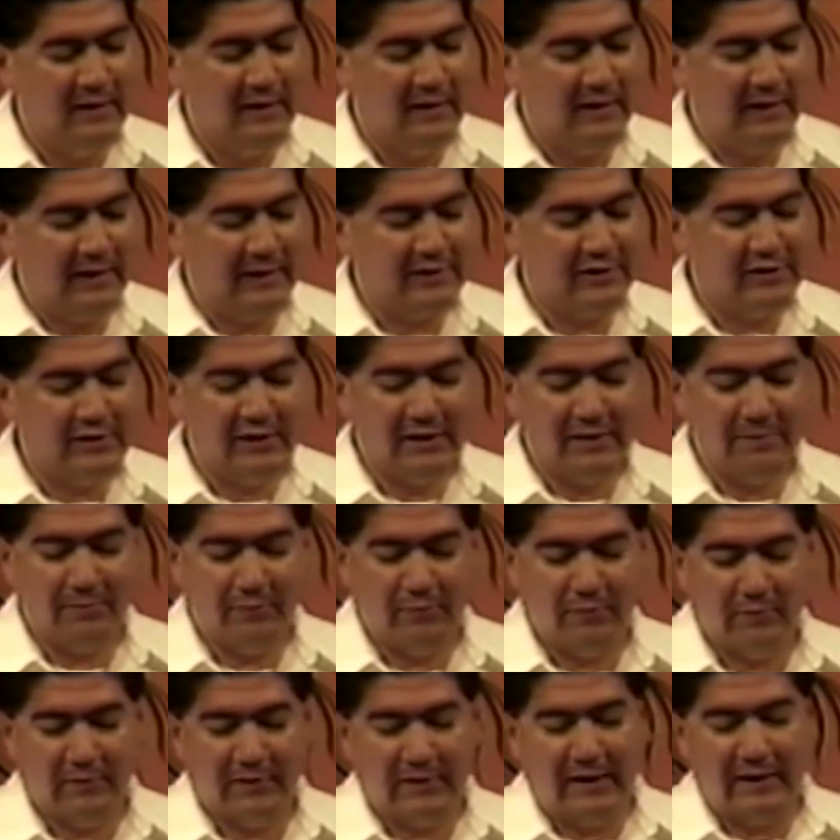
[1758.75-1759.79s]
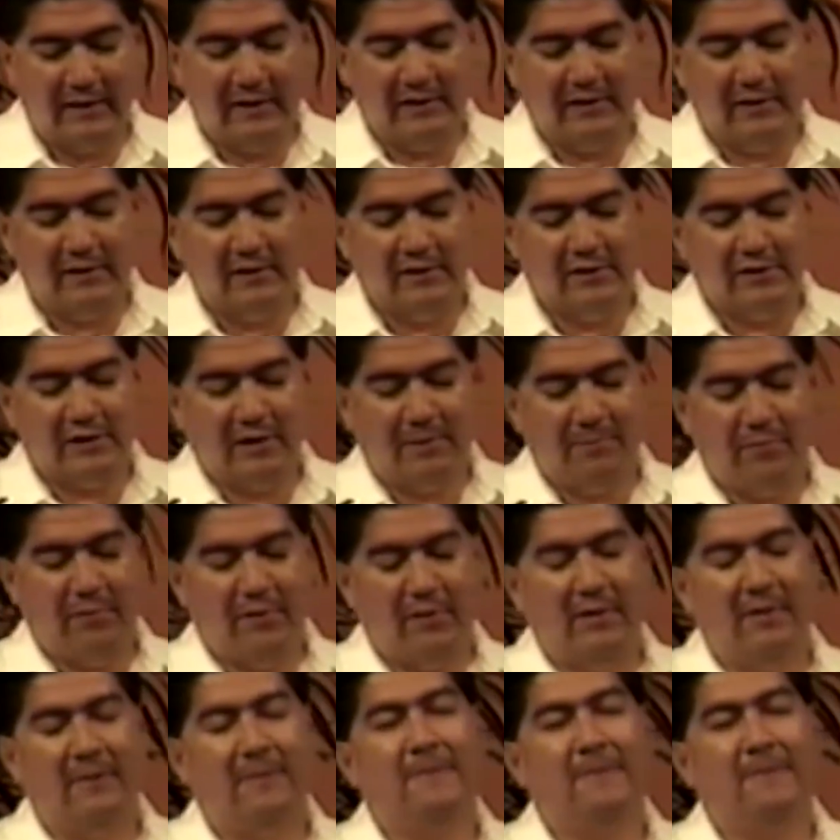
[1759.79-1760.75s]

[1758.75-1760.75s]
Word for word: like sheep without a shepherd.